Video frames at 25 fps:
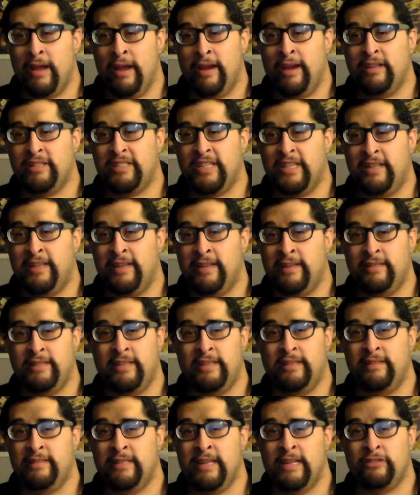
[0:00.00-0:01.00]
I guess he did,
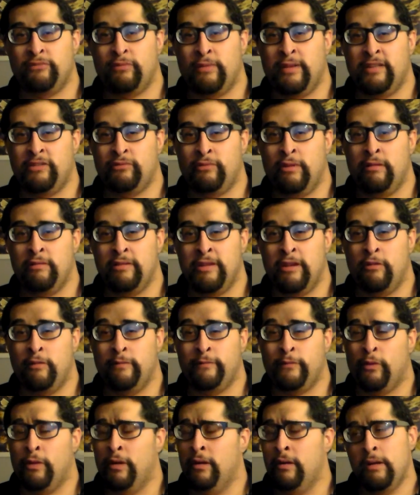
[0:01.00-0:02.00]
since that's what he's well
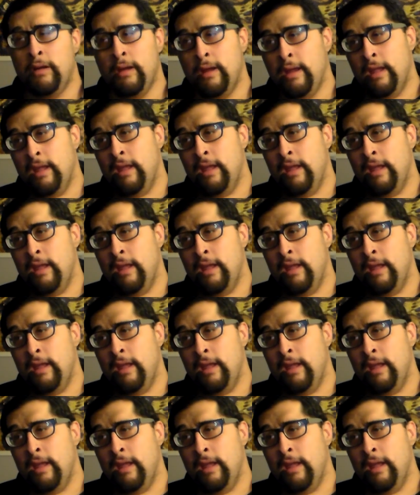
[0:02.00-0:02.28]
known for.